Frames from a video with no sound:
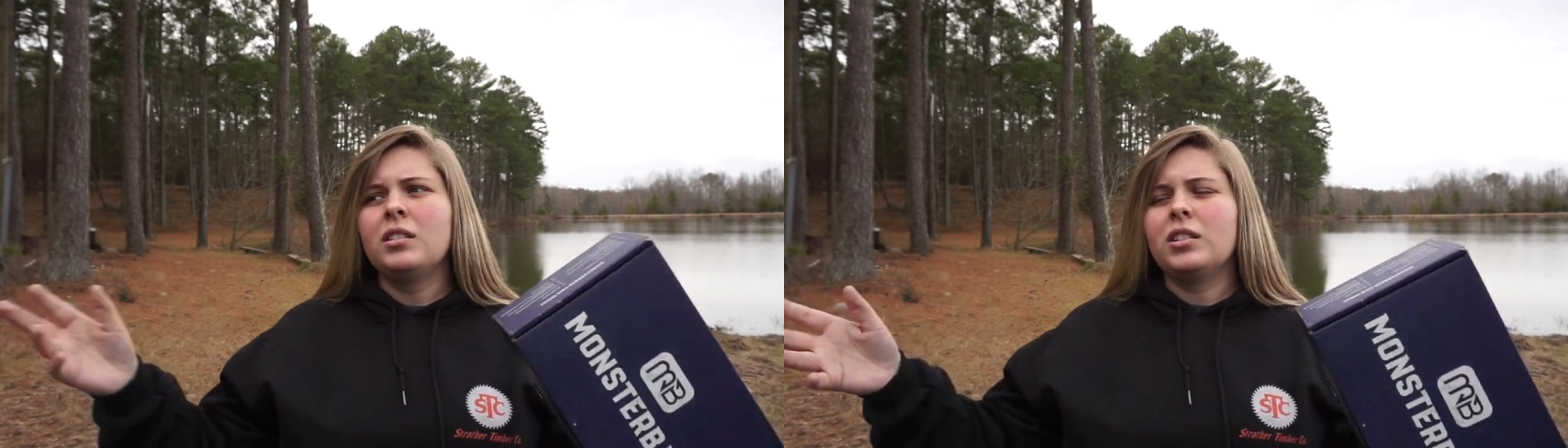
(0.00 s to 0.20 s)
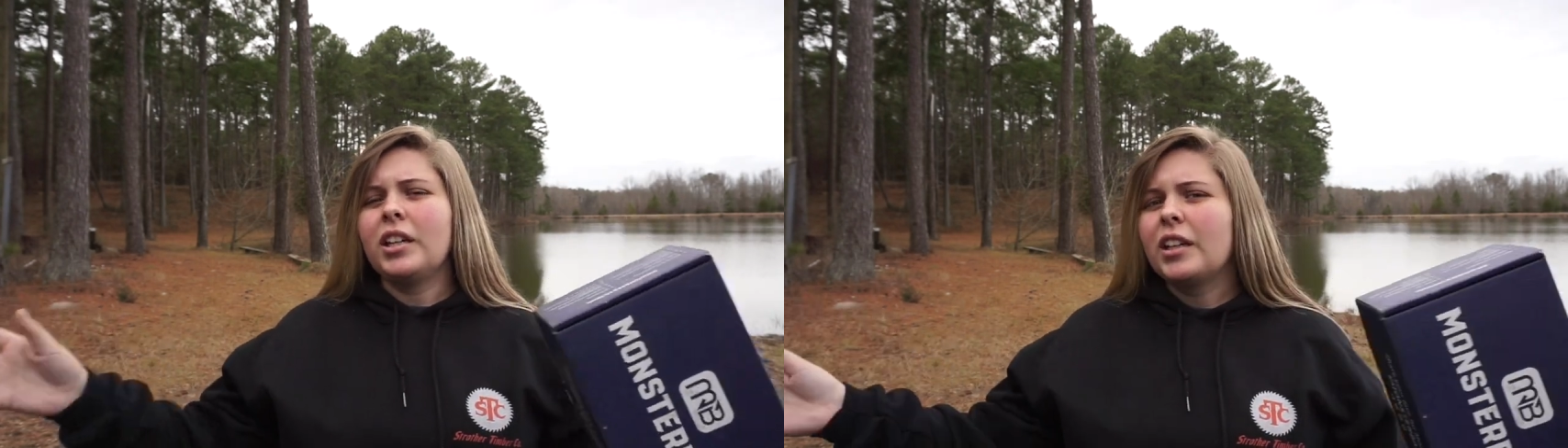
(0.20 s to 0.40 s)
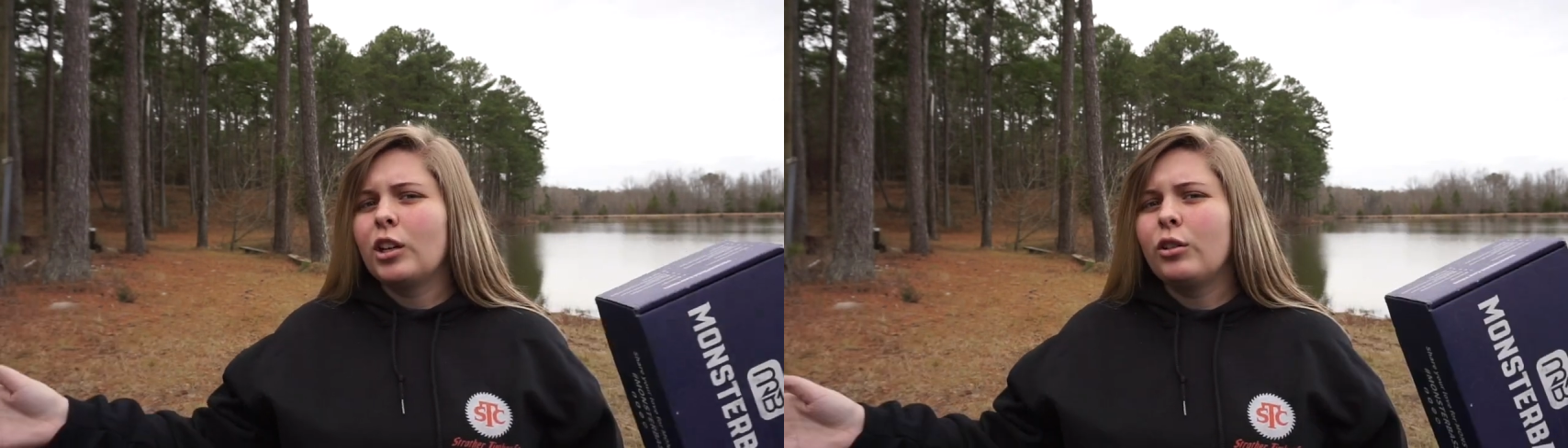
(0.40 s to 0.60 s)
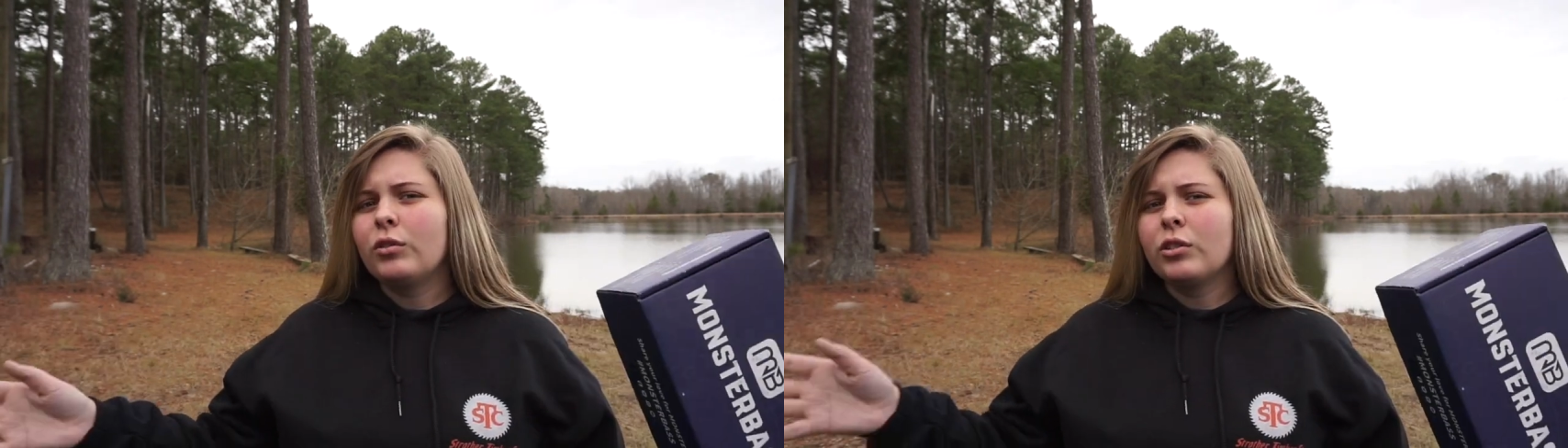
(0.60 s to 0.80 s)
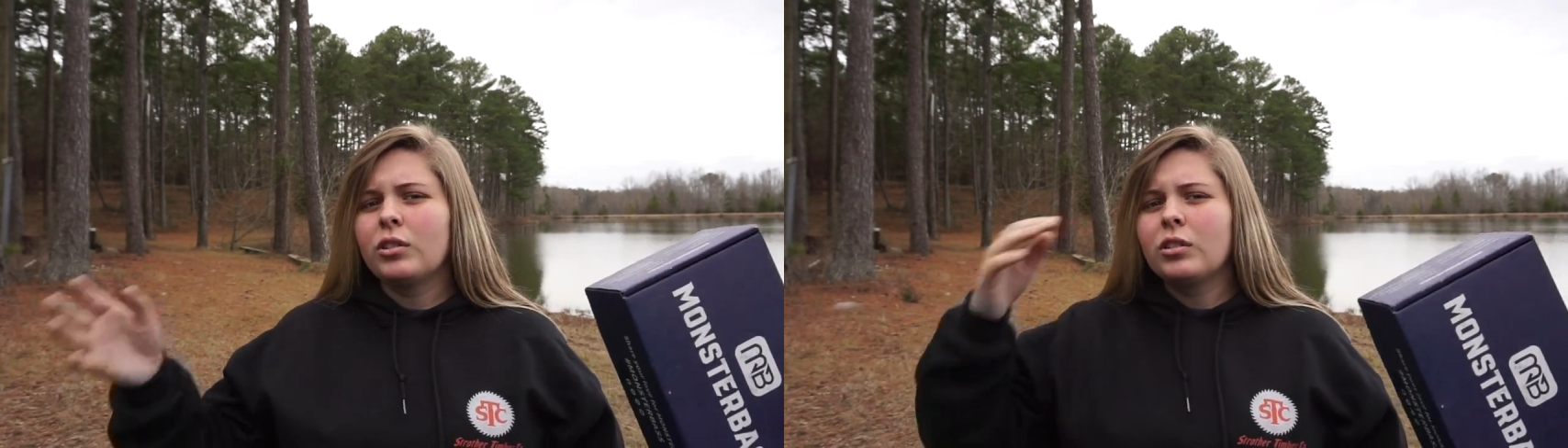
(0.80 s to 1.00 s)
the
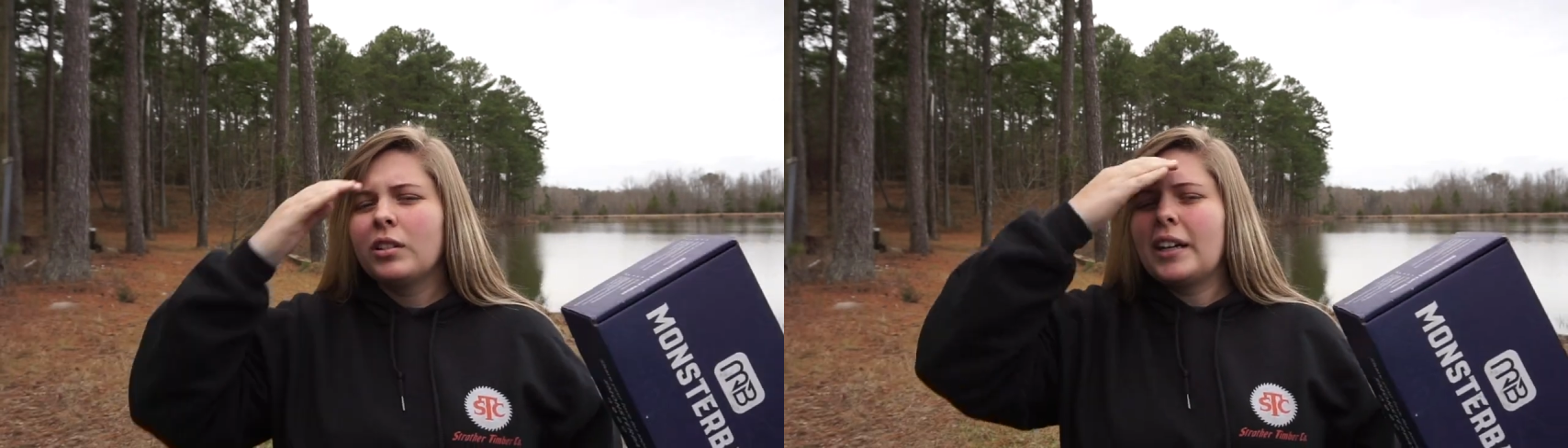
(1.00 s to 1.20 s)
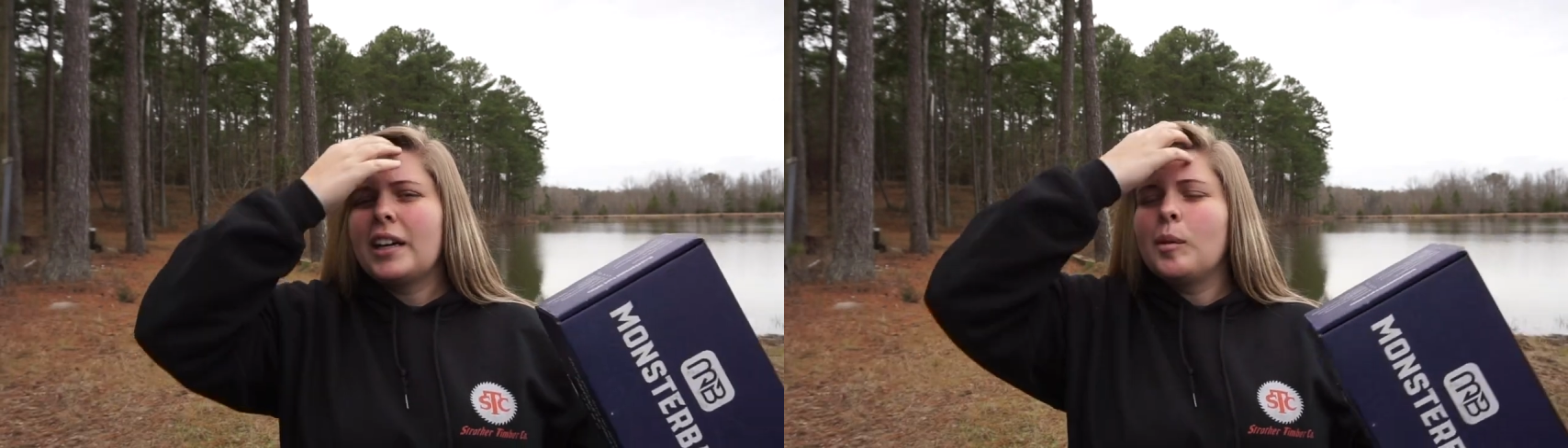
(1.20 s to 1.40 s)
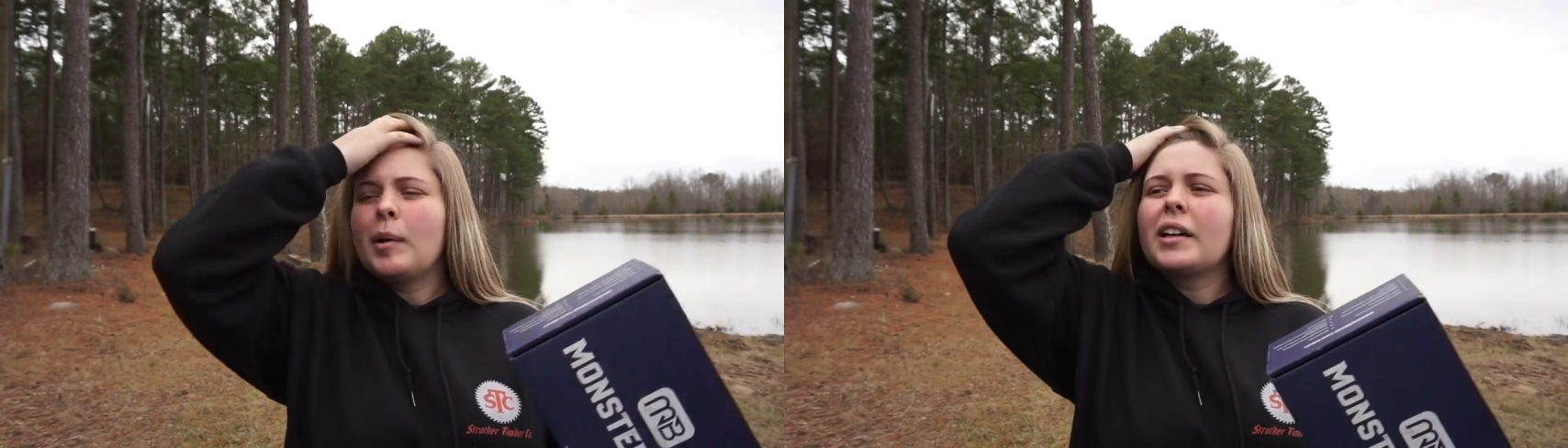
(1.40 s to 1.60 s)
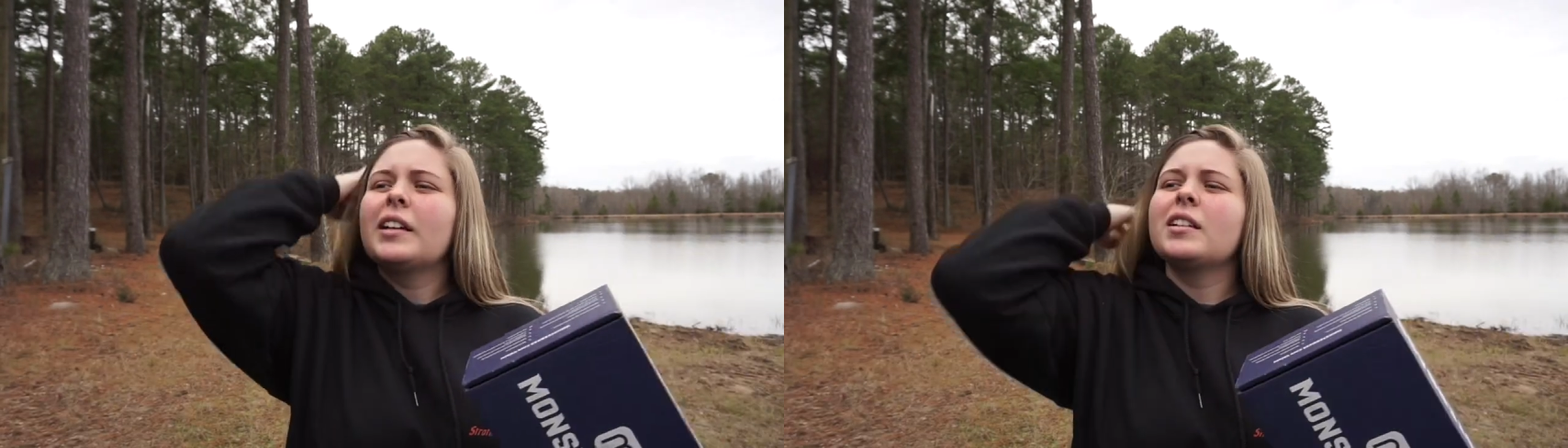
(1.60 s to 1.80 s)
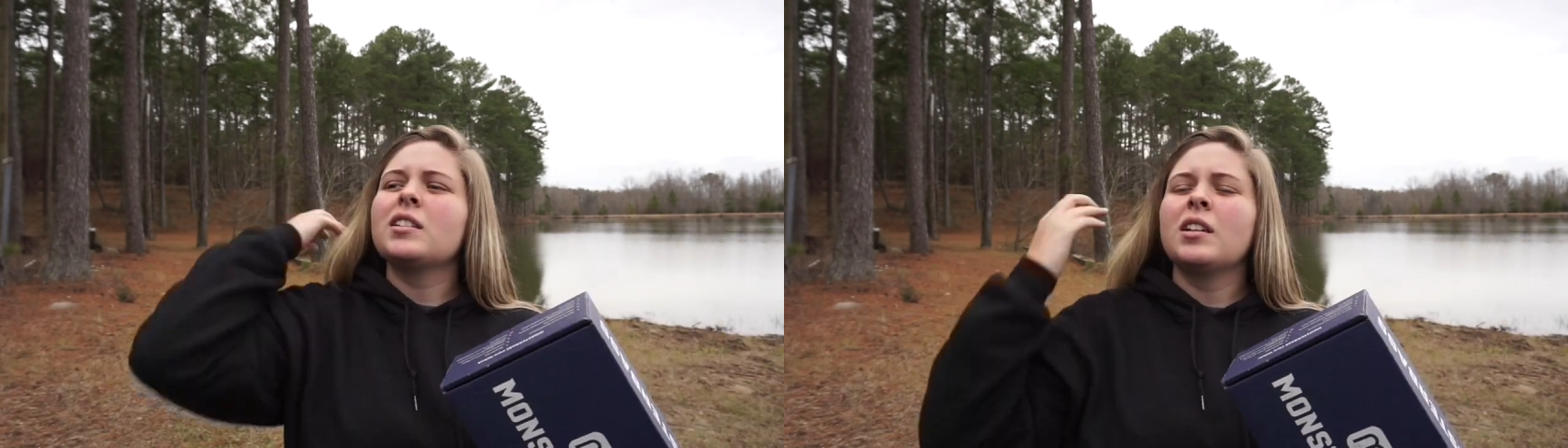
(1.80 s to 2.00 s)
TAKEOVER name, I
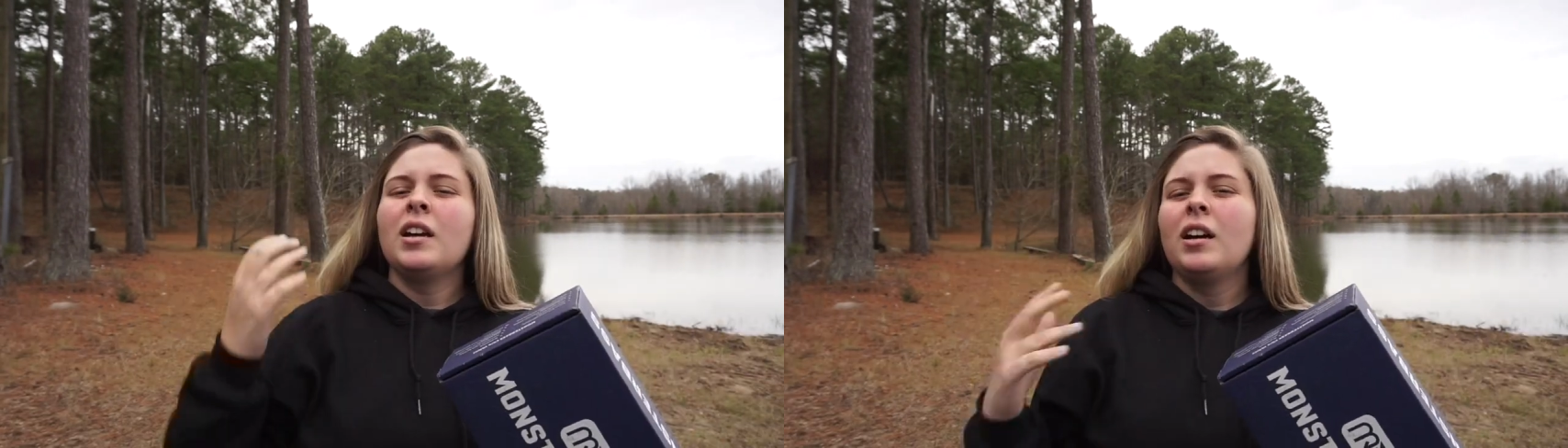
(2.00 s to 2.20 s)
guess.